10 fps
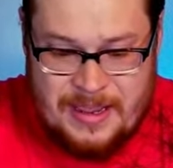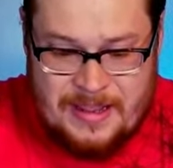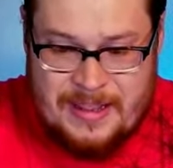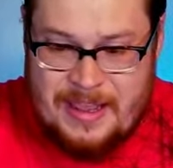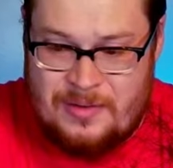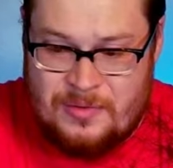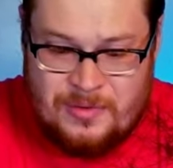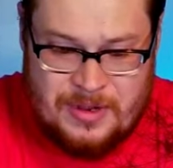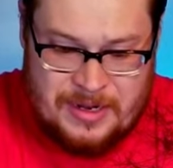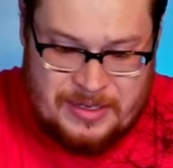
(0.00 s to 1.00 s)
And then,
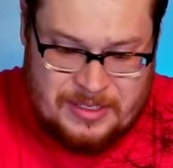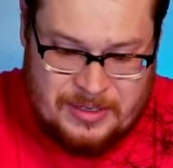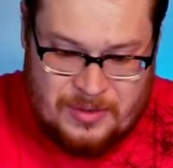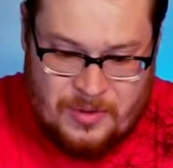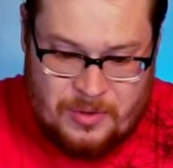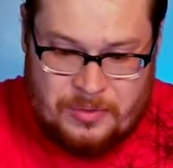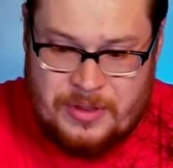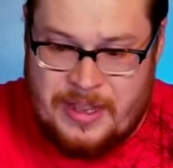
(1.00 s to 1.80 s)
ooh, a nice gold one.